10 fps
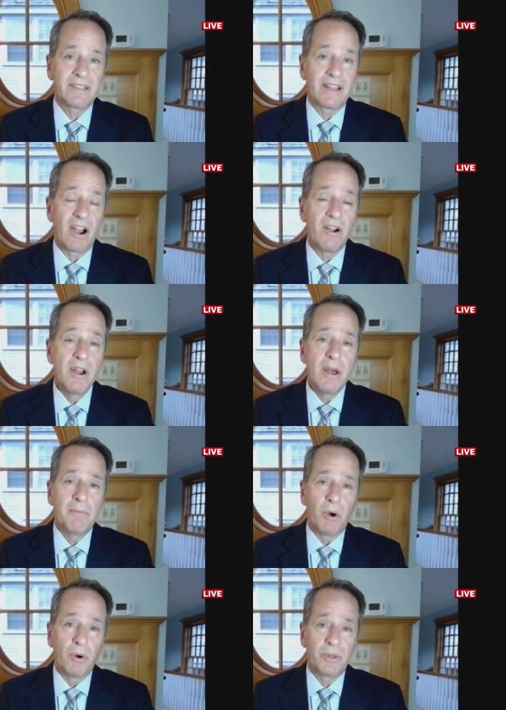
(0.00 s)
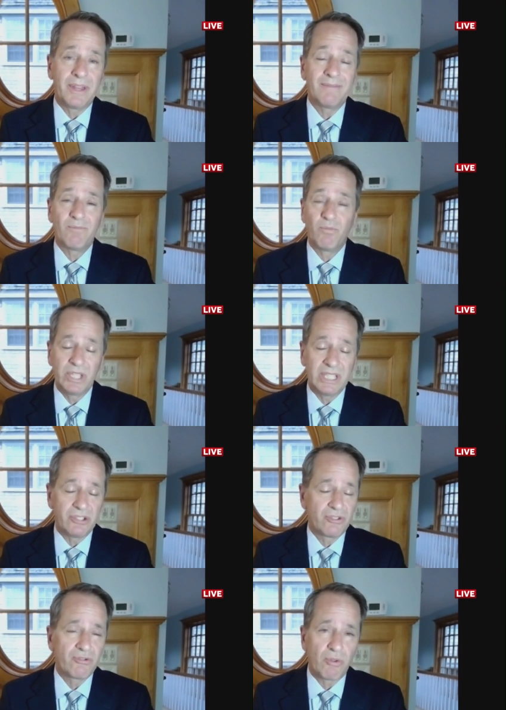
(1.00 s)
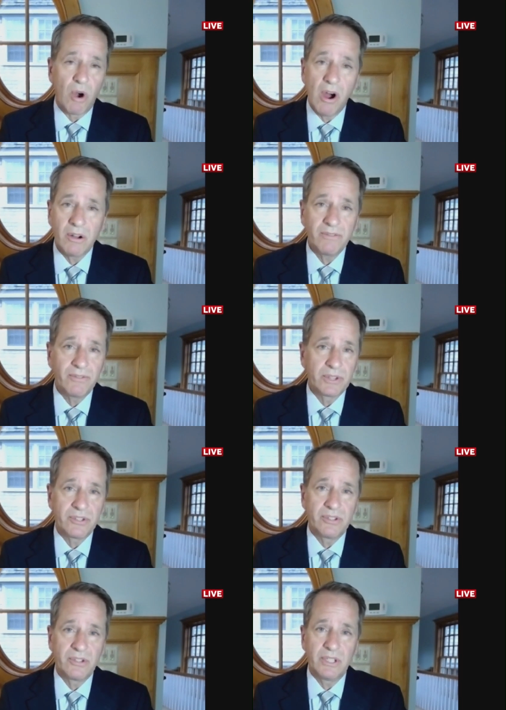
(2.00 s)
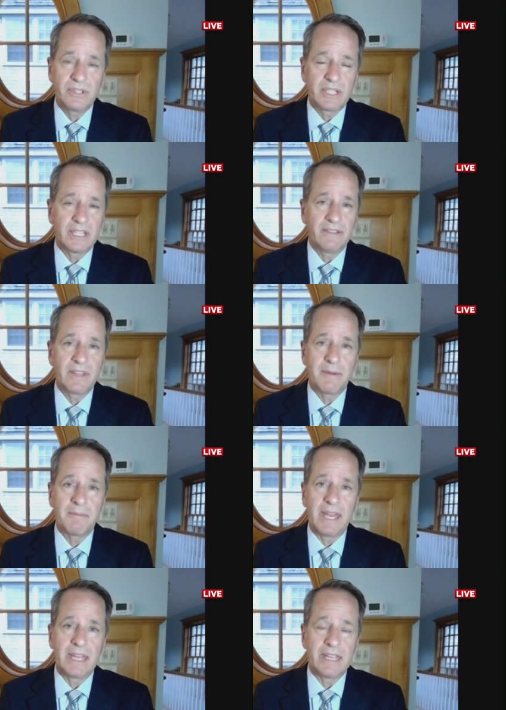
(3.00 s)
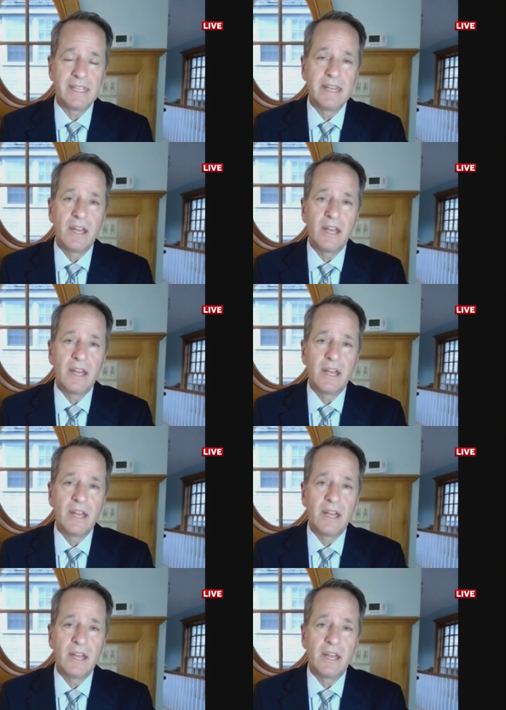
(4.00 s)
that are both really strong for the students to give them a,